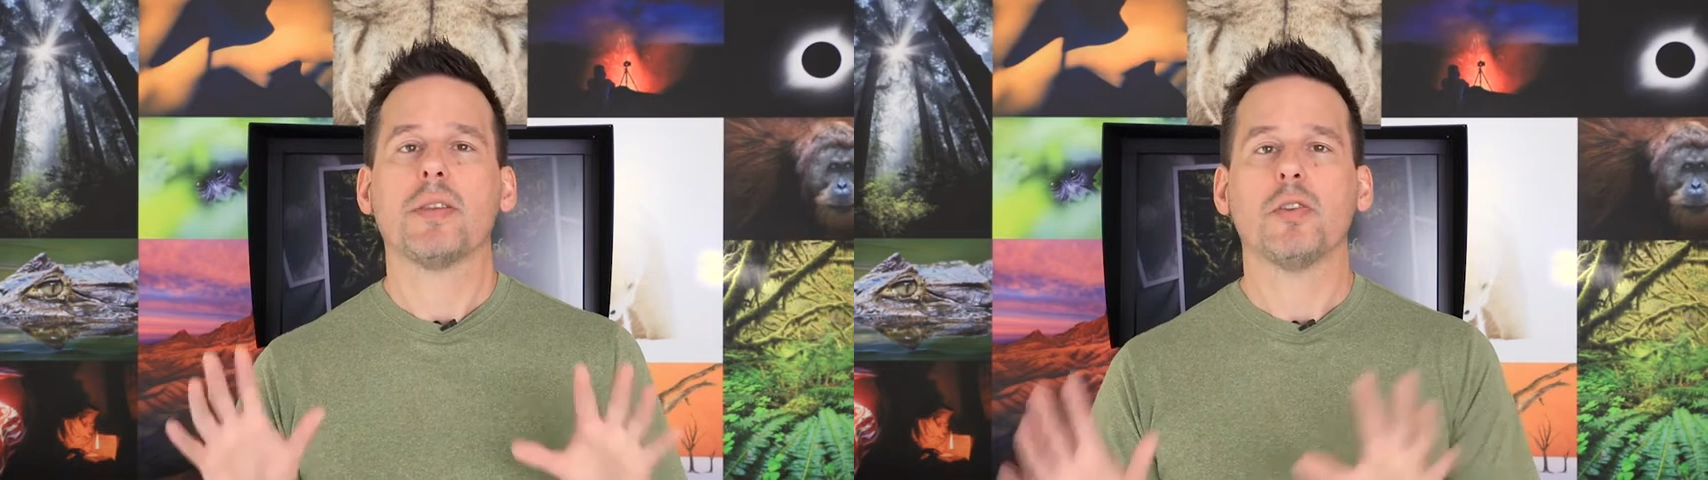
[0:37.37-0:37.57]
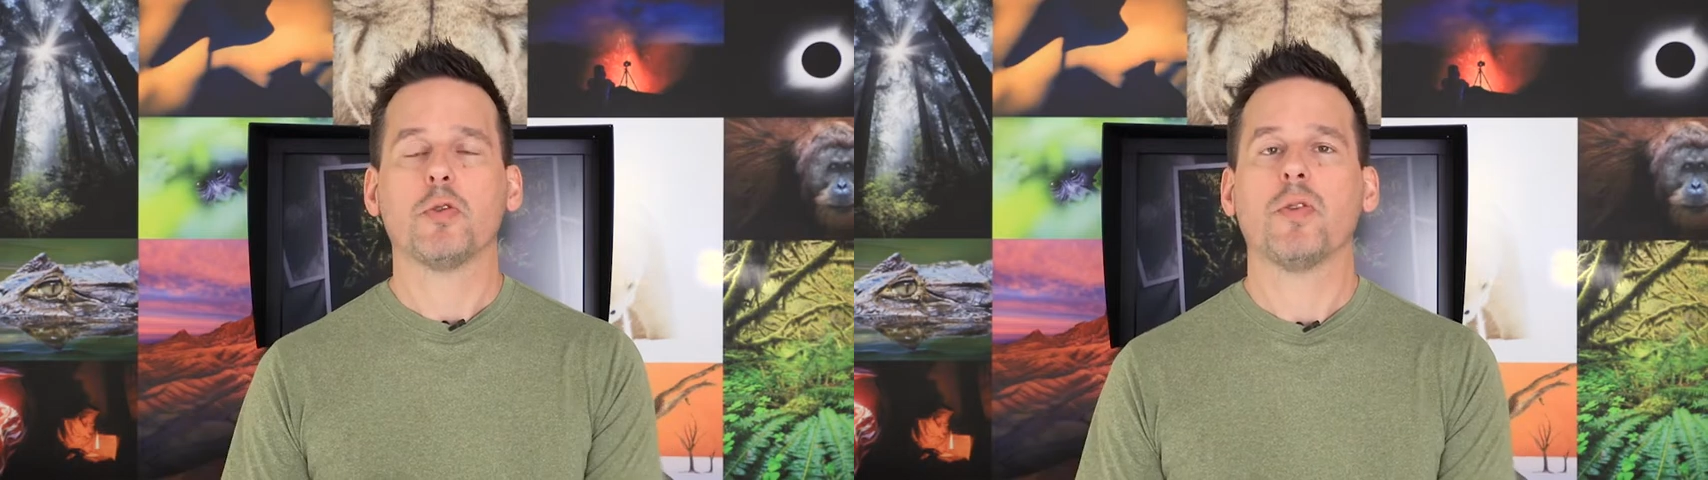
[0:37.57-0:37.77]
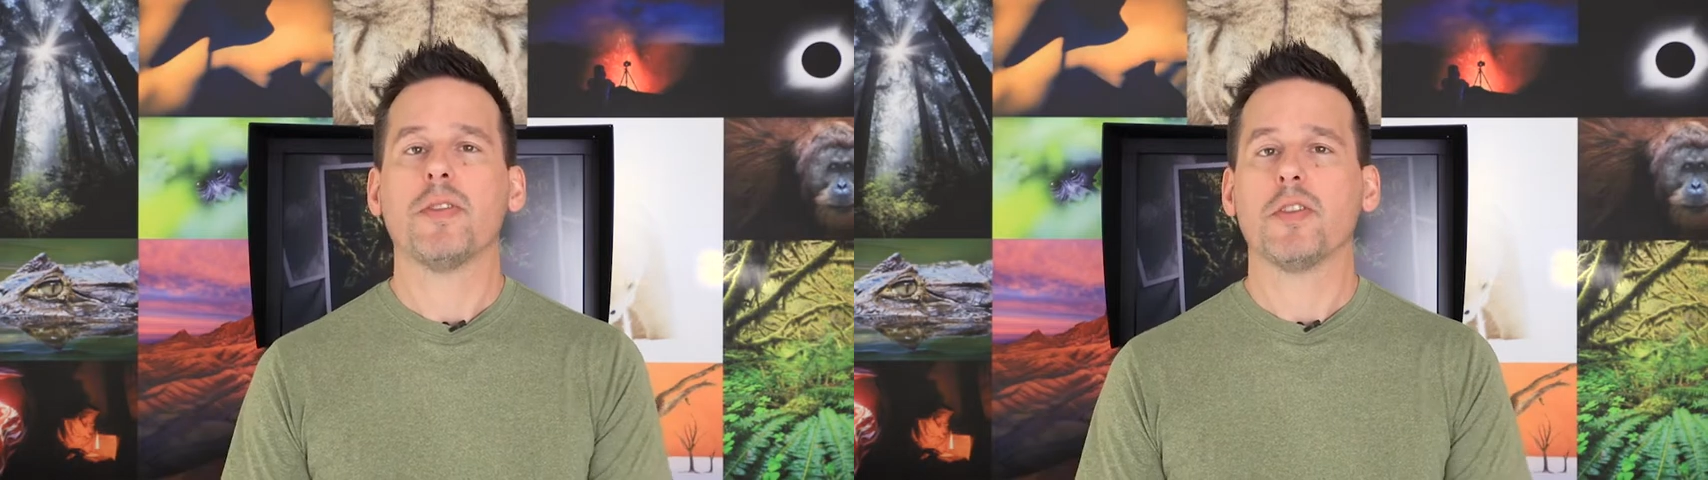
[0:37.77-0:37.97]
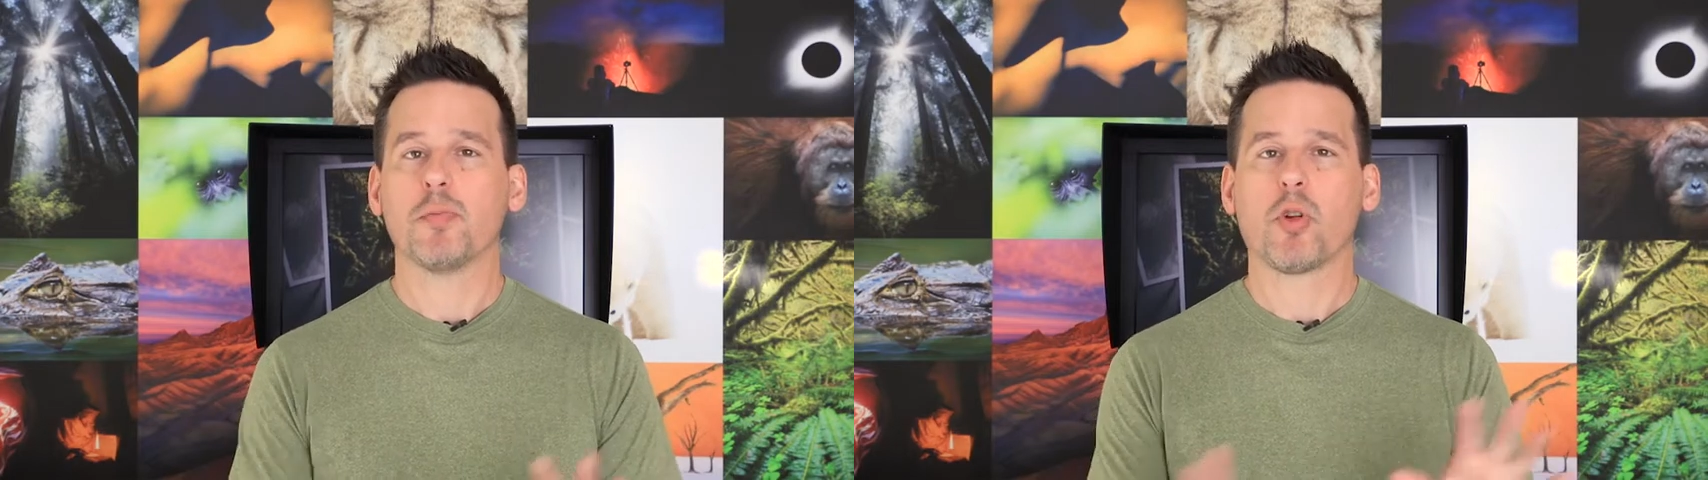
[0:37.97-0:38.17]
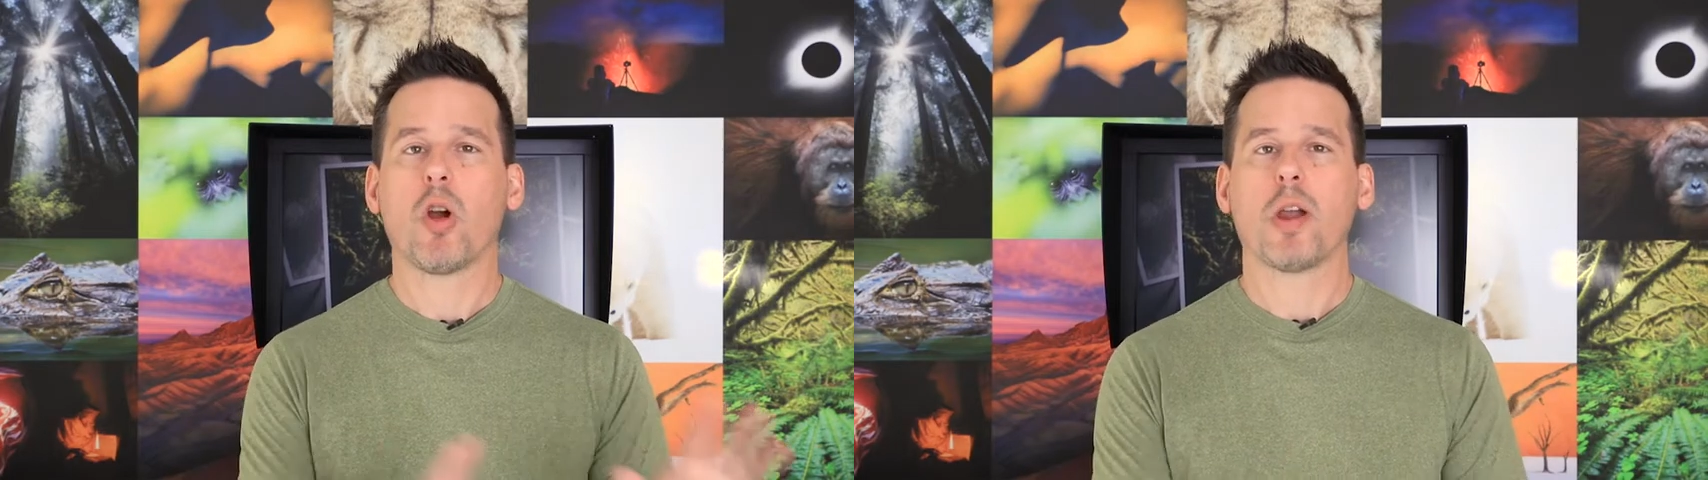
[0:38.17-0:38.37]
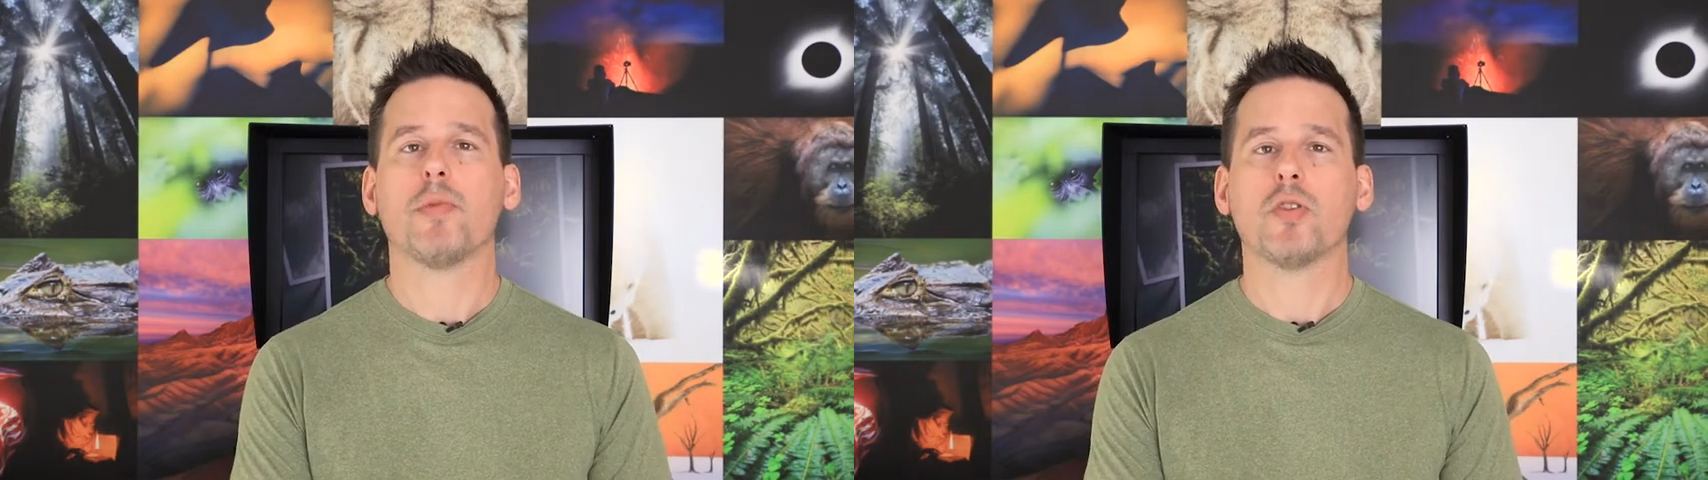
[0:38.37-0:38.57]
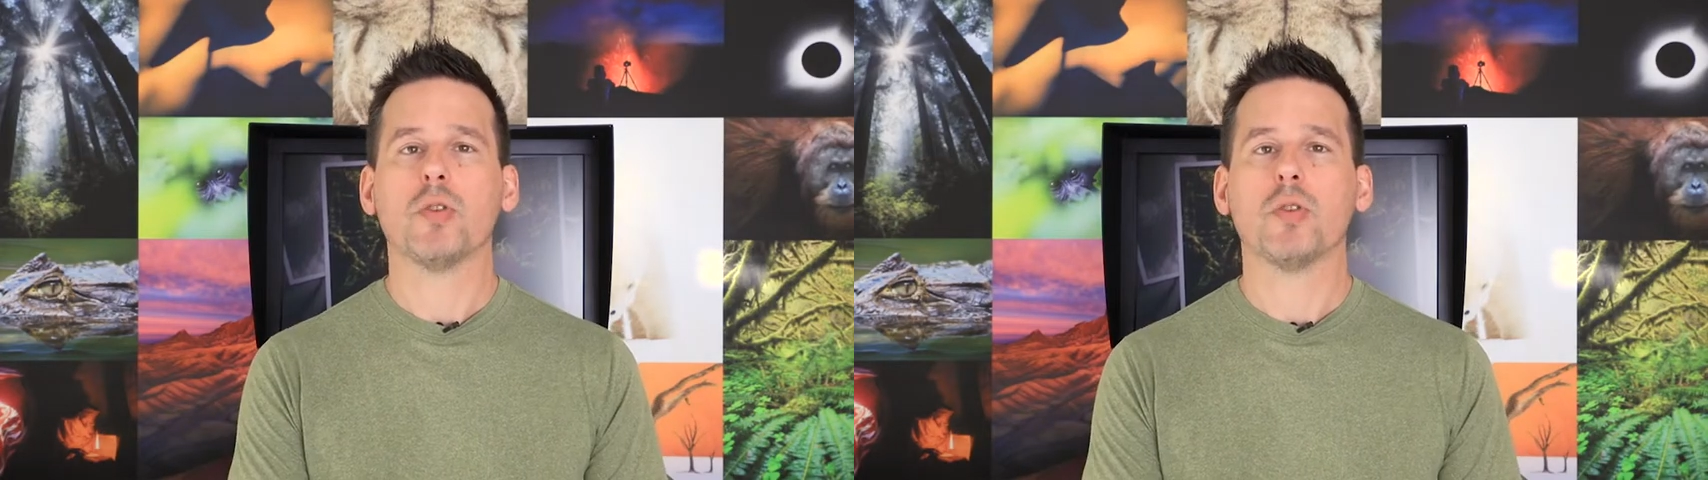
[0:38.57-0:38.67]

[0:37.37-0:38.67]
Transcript: I think you'll find that the program you're